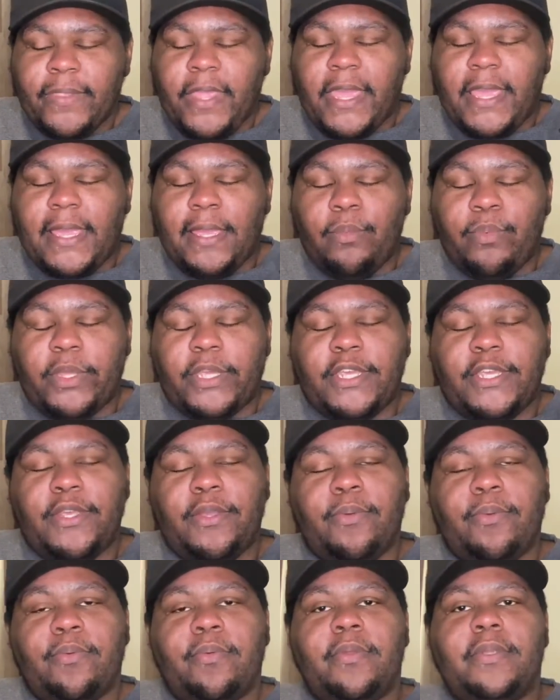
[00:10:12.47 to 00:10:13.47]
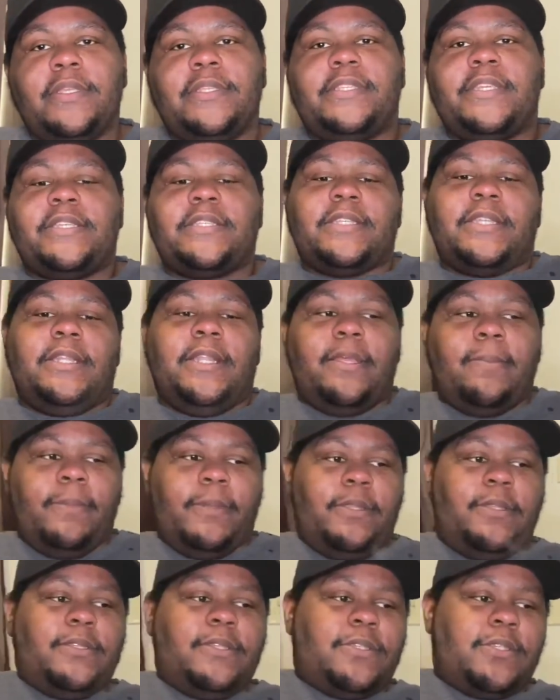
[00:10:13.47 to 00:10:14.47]
EBQ zesty lemon
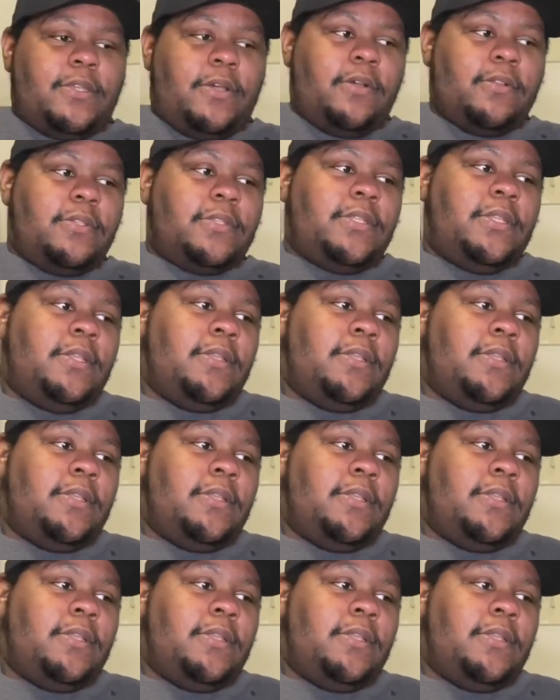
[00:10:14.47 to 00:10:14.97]
sauce.